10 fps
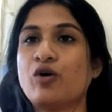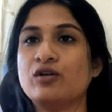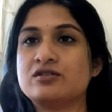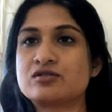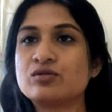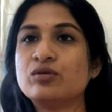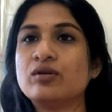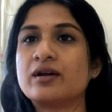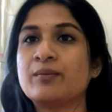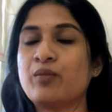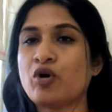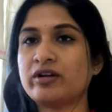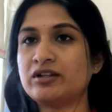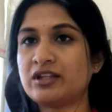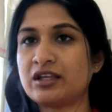also
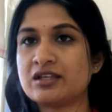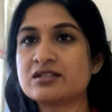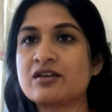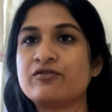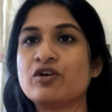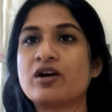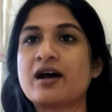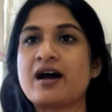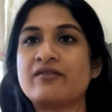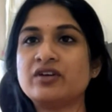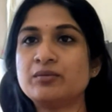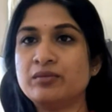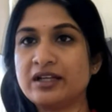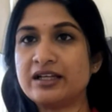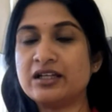important thing is if you are having
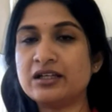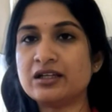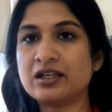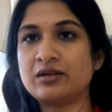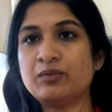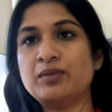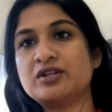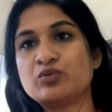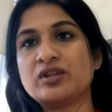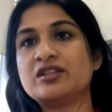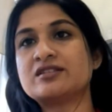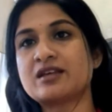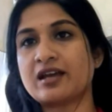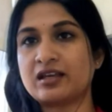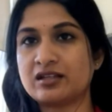bleeding in between the
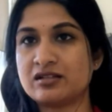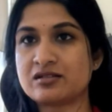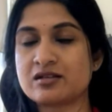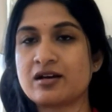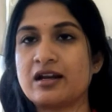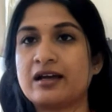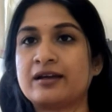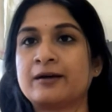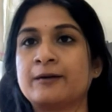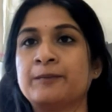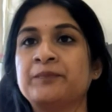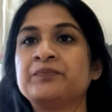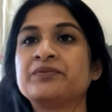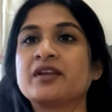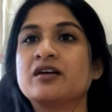cycles, like
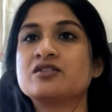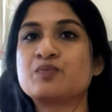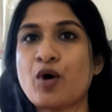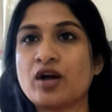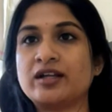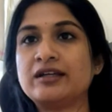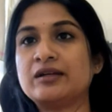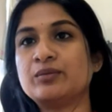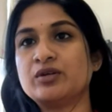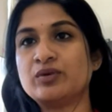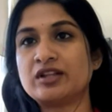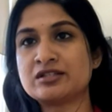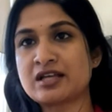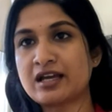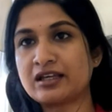spotting in between the
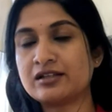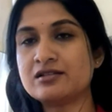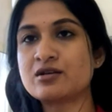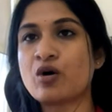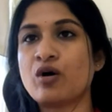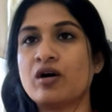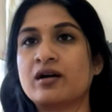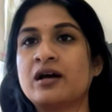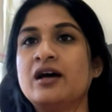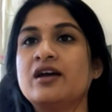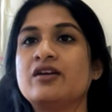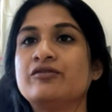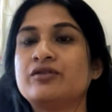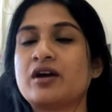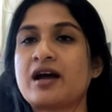cycles, or
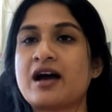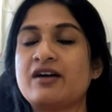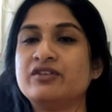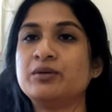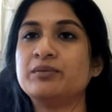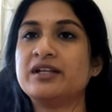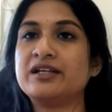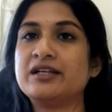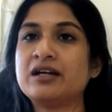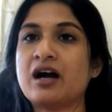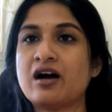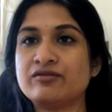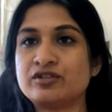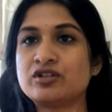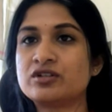if you are having bleeding
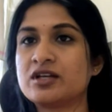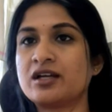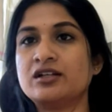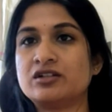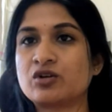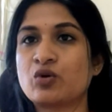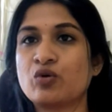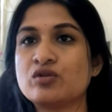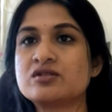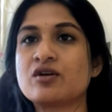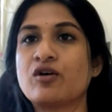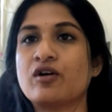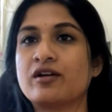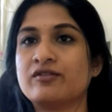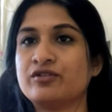after the intercourse,
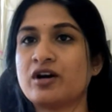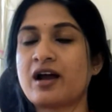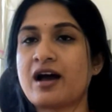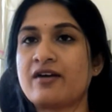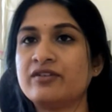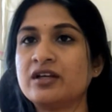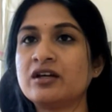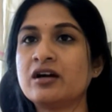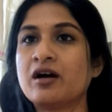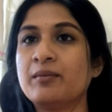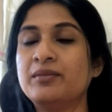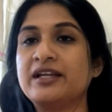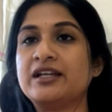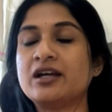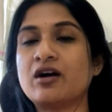or if you are having
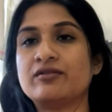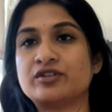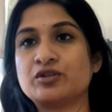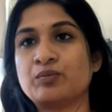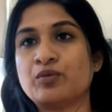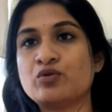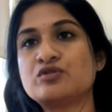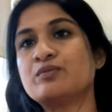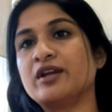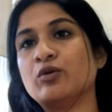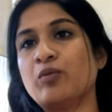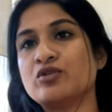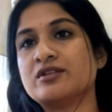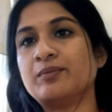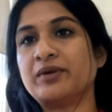bleeding after the
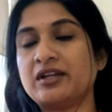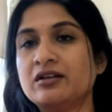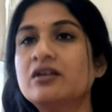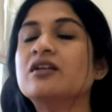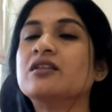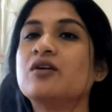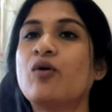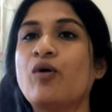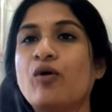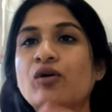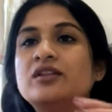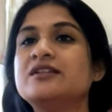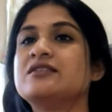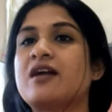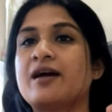postmenopausal period, all
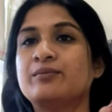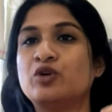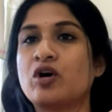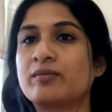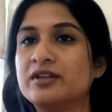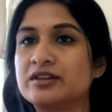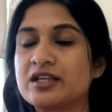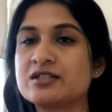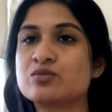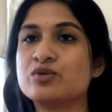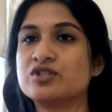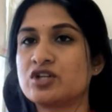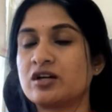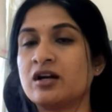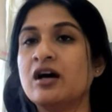these are abnormal things which
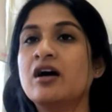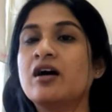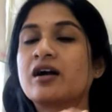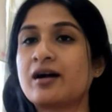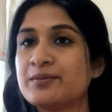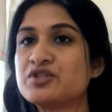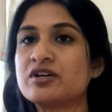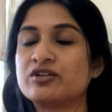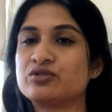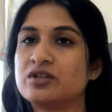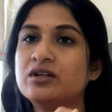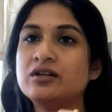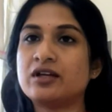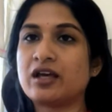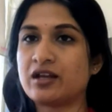are comes under the
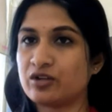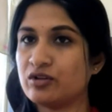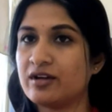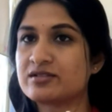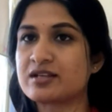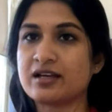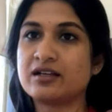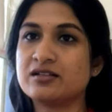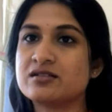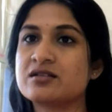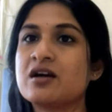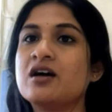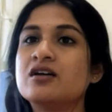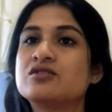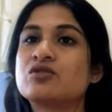irregular cycles.
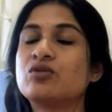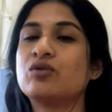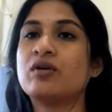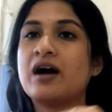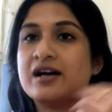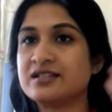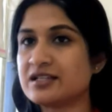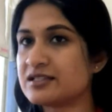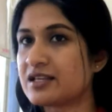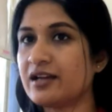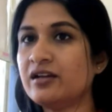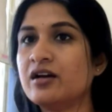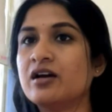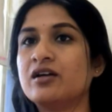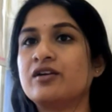So as I said,
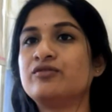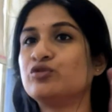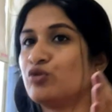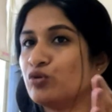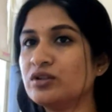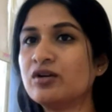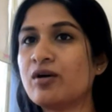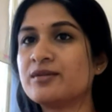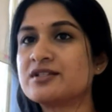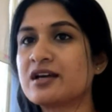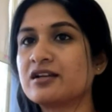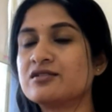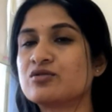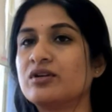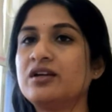if you know the normal
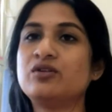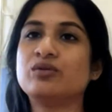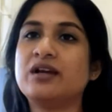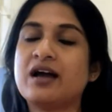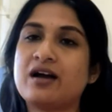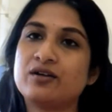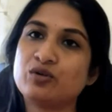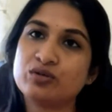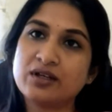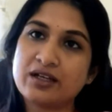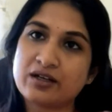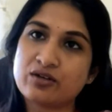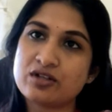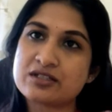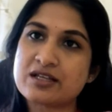cycles only, you will know the
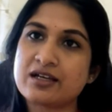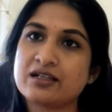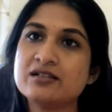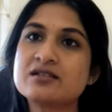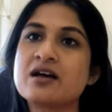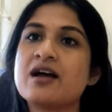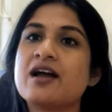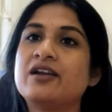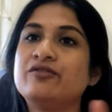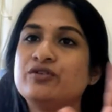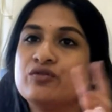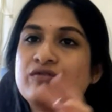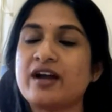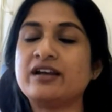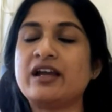irregular cycles. And if you
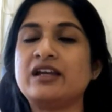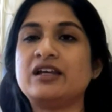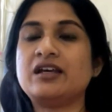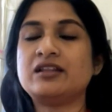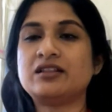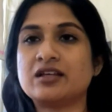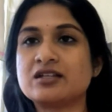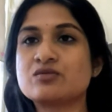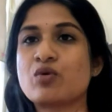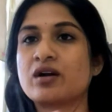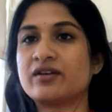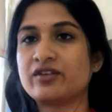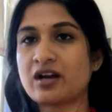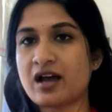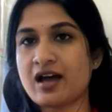find any things
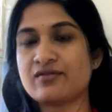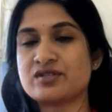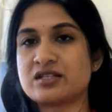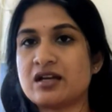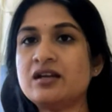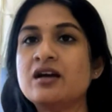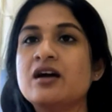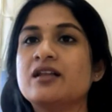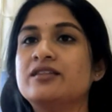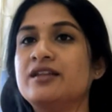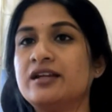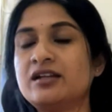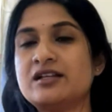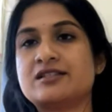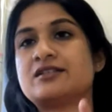whatever I have said, then
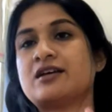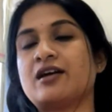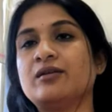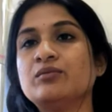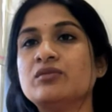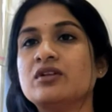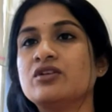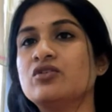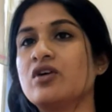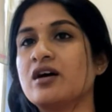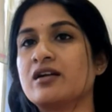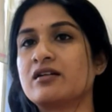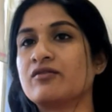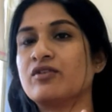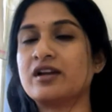it's a time you are
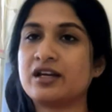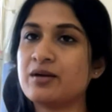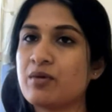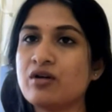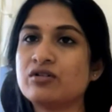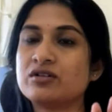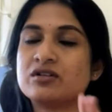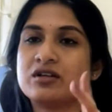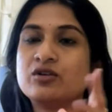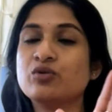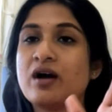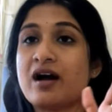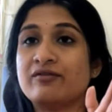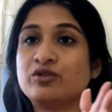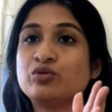worried about, you
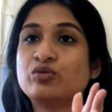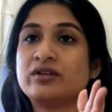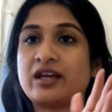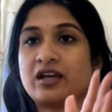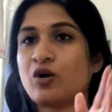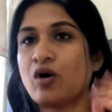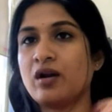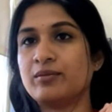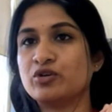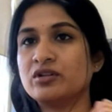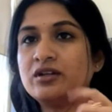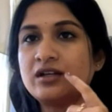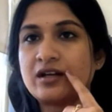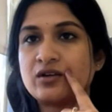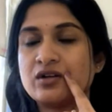have to take a call about the
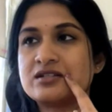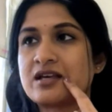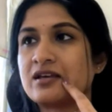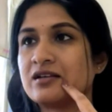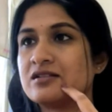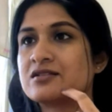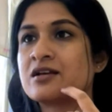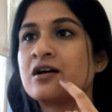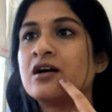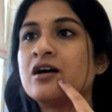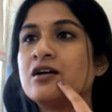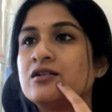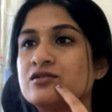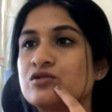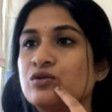irregular cycles.
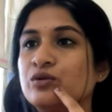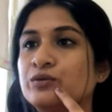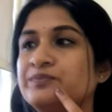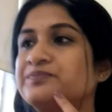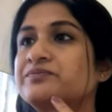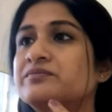So